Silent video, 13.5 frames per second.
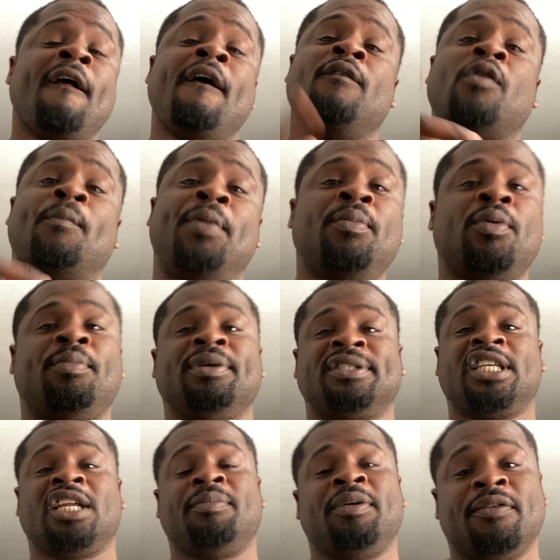for people been
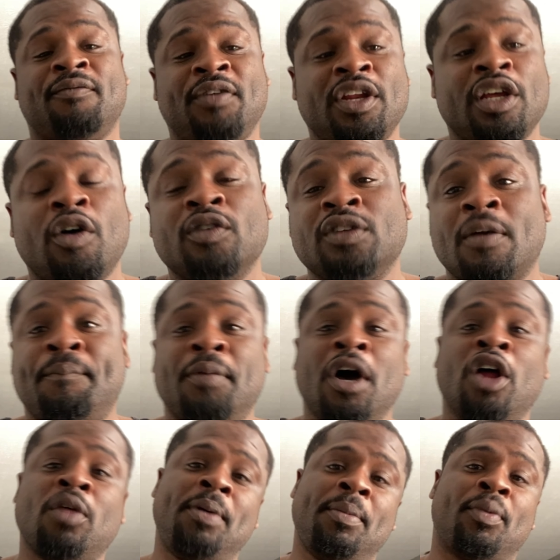sending me the videos of
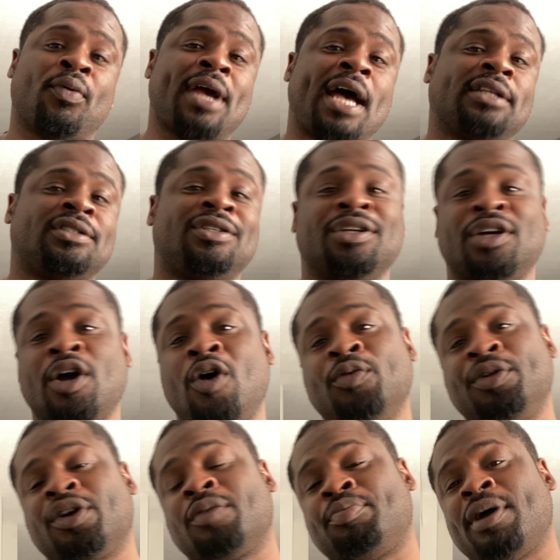other people reacting to the gold
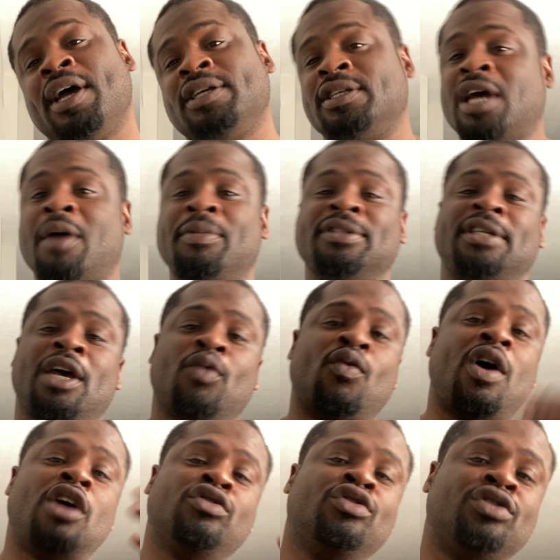digger pranks, and y'all been saying,
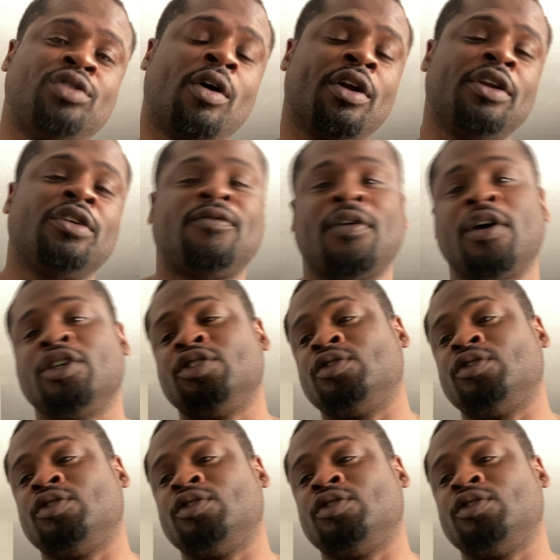Wallz, you started this first,